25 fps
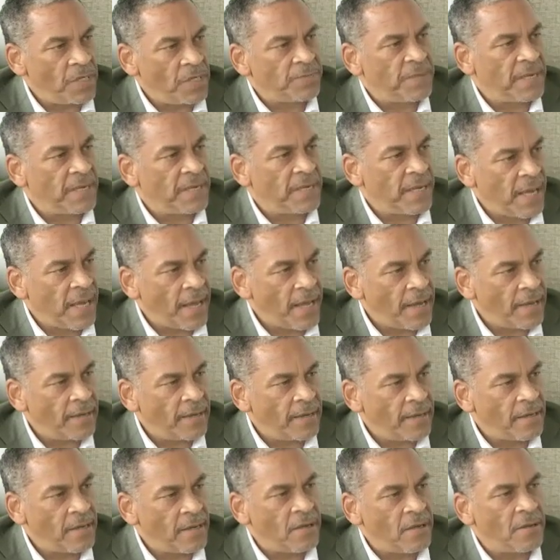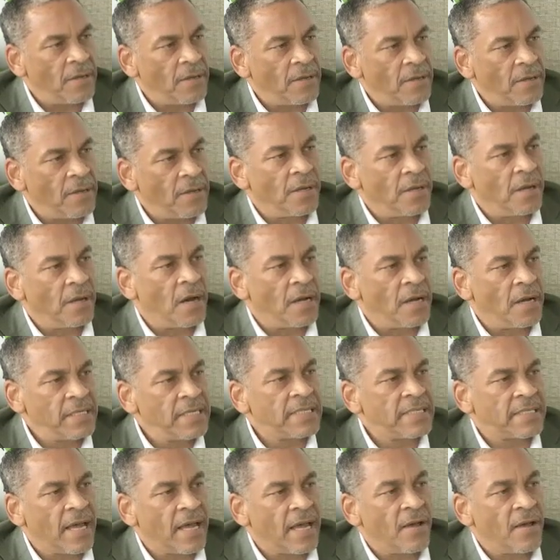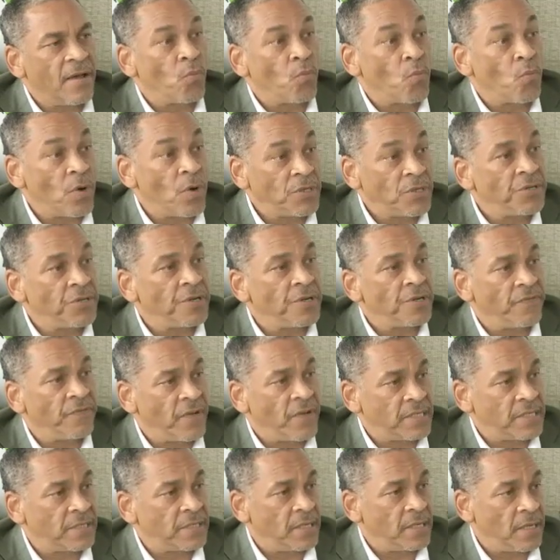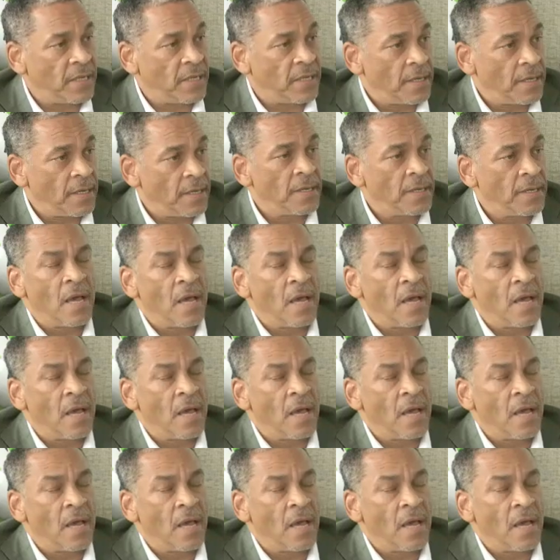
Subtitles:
But again, understand what you're investing in